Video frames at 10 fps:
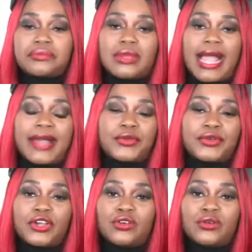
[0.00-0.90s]
I
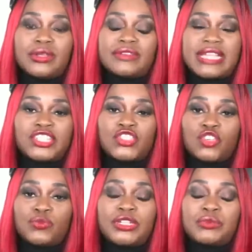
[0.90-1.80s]
don't know if that's
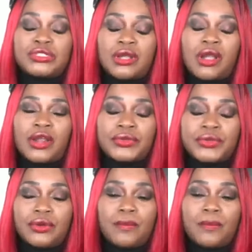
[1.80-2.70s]
true, but it was an
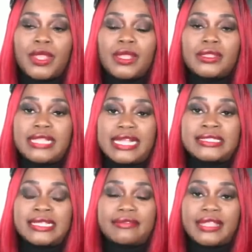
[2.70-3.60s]
article that
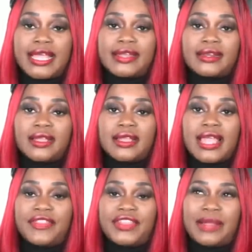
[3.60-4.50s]
said that.
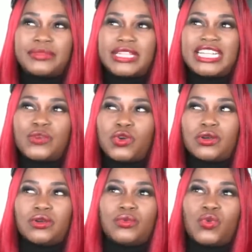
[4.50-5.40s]
And then I'm thinking,
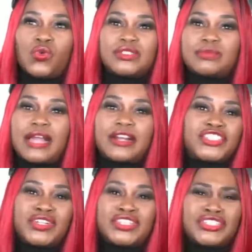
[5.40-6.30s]
well, who's
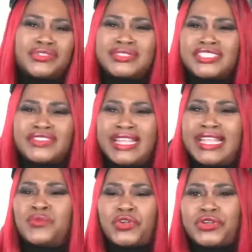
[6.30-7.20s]
monitoring the usage of the
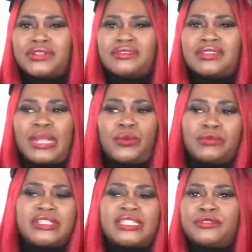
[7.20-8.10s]
N-word? Like,
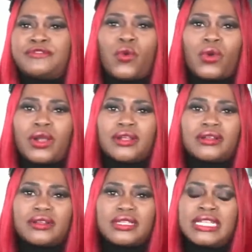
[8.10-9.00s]
what was it before
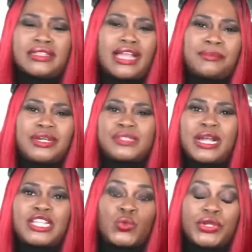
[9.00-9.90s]
Elon Musk
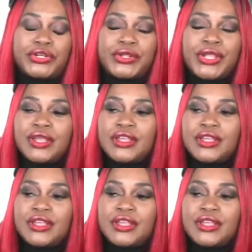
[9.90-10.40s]
bought Twitter?